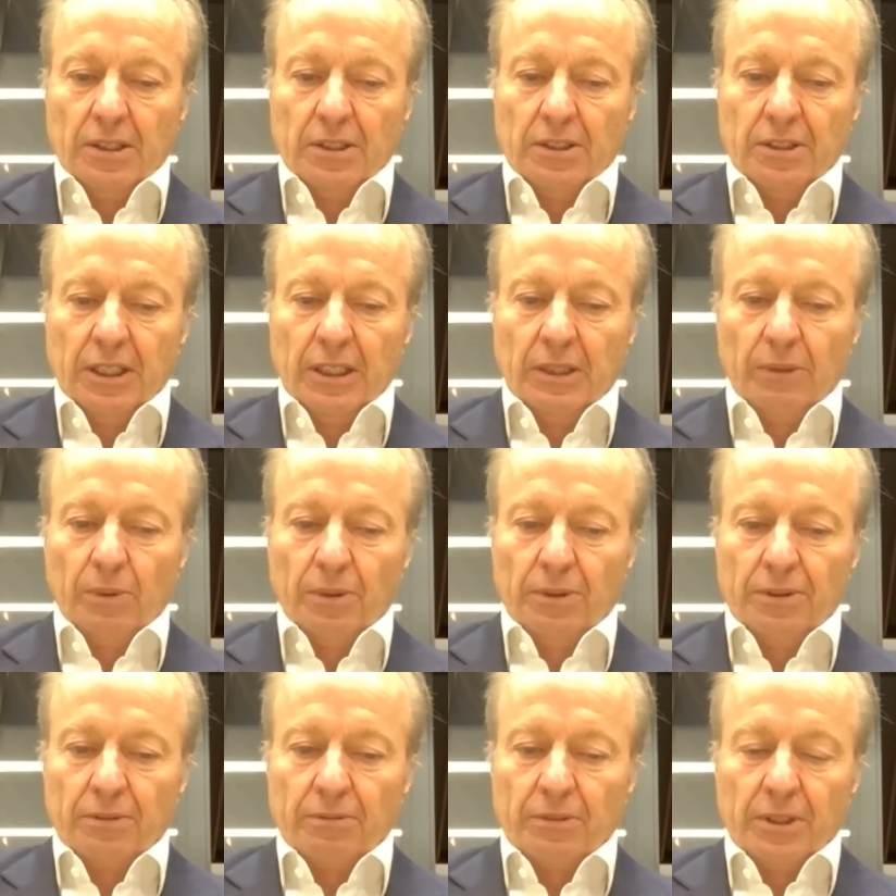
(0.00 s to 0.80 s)
deal
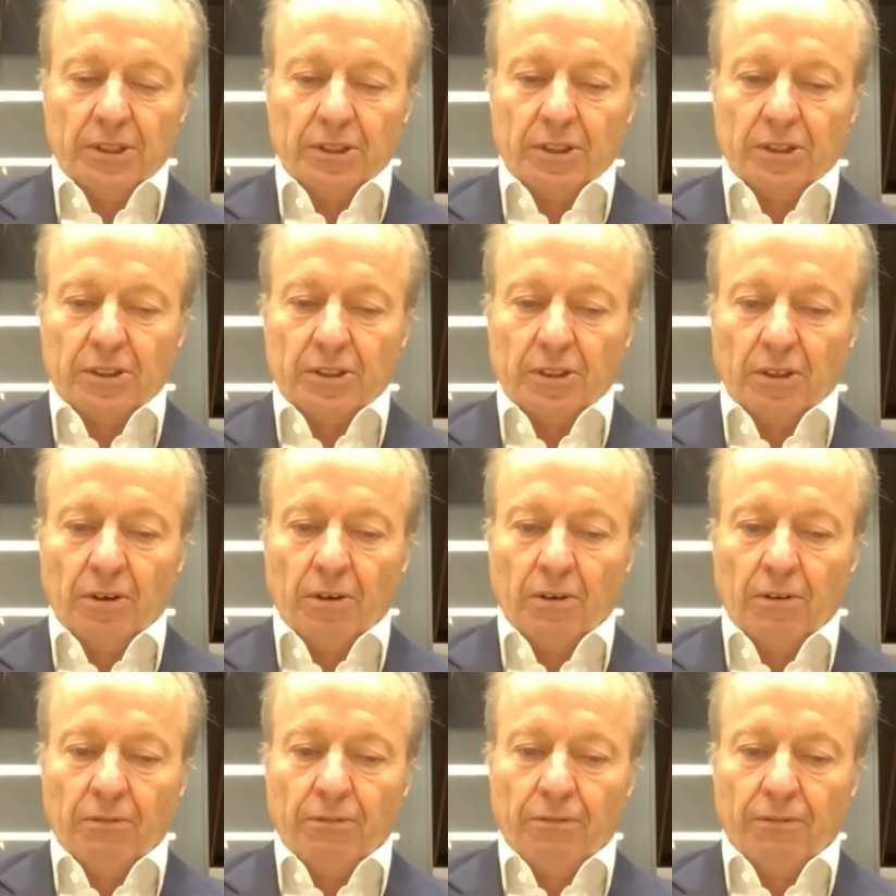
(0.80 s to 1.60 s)
with the risks
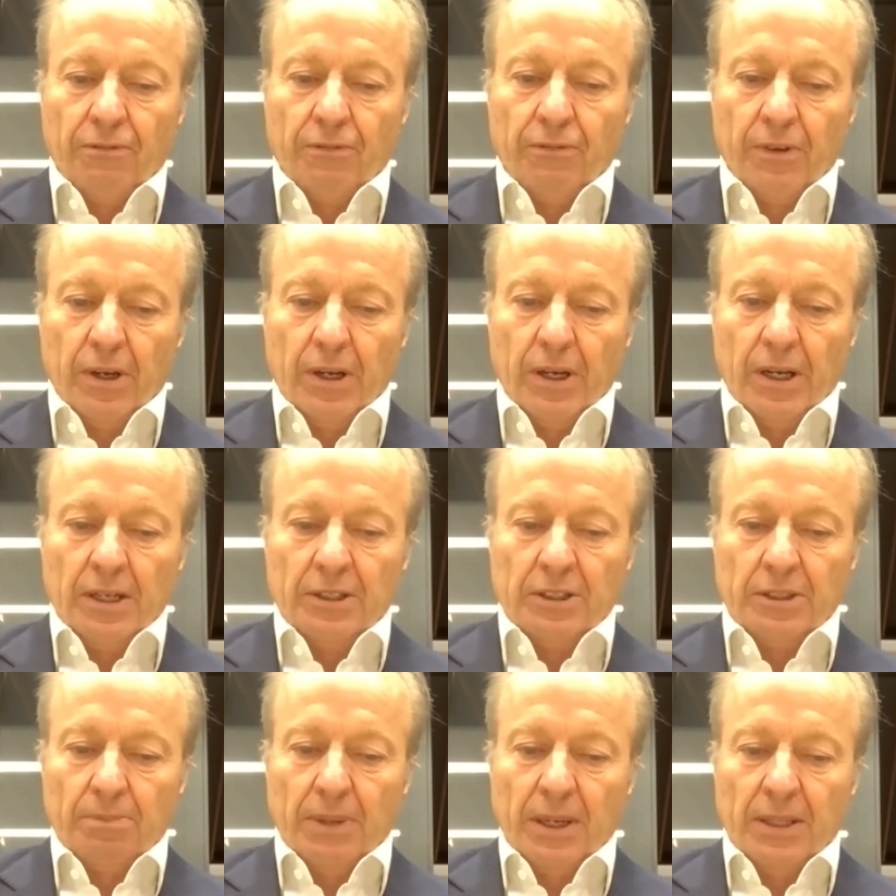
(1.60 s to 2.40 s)
of
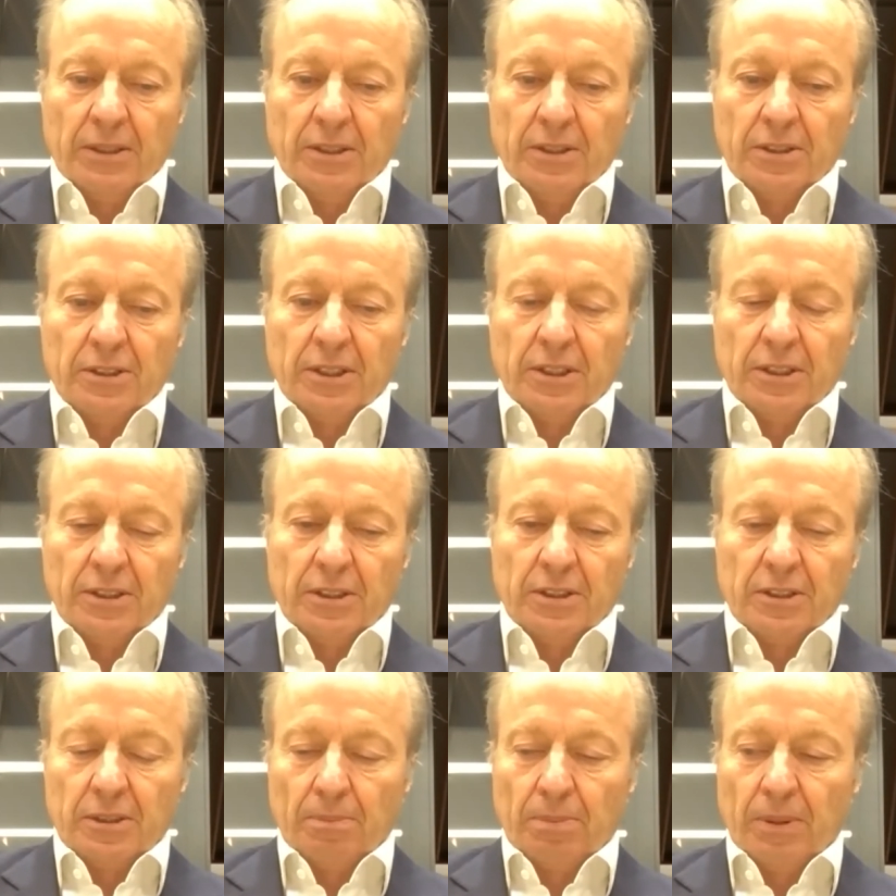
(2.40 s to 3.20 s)
dependencies
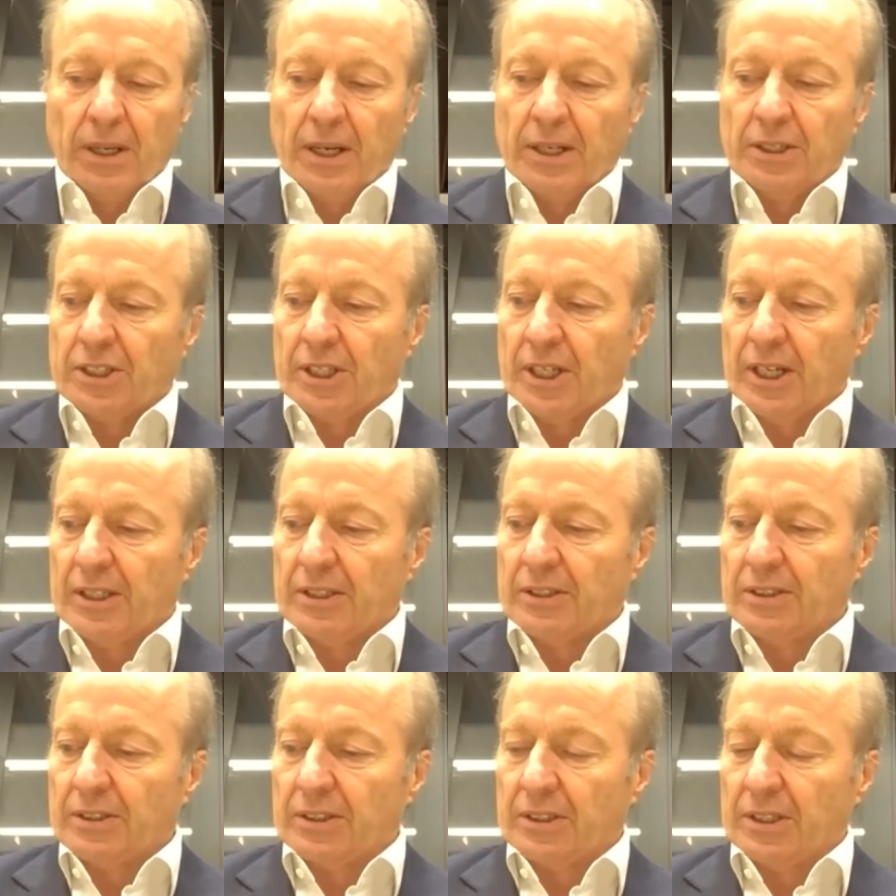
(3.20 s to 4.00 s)
in supply
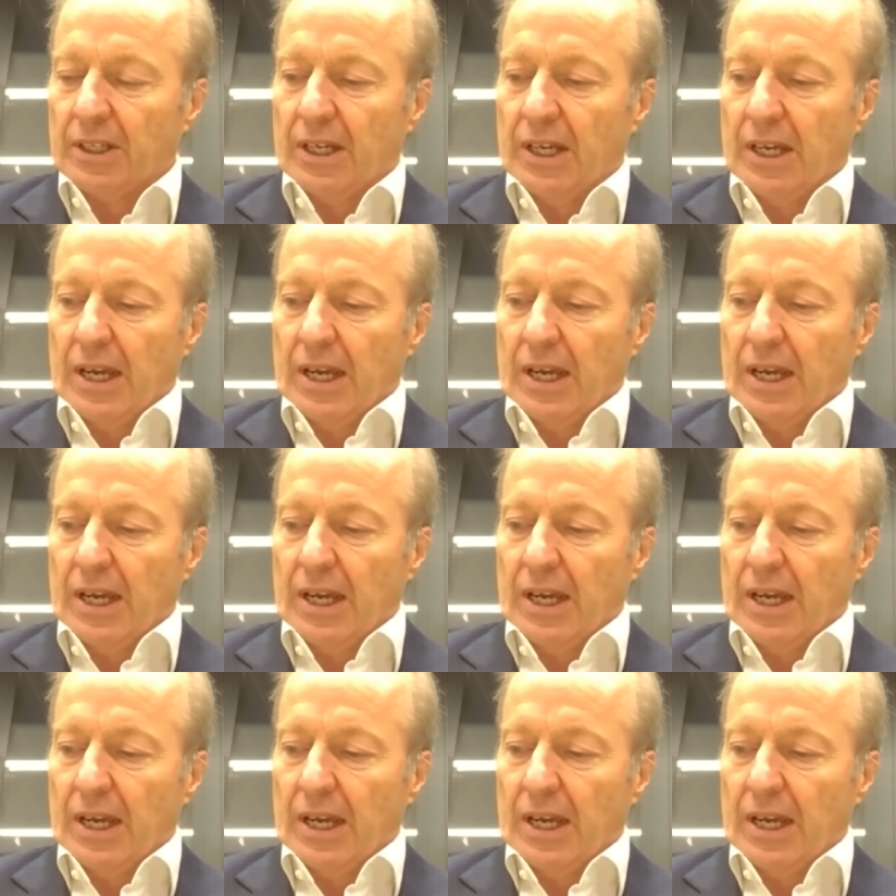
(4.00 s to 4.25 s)
chains,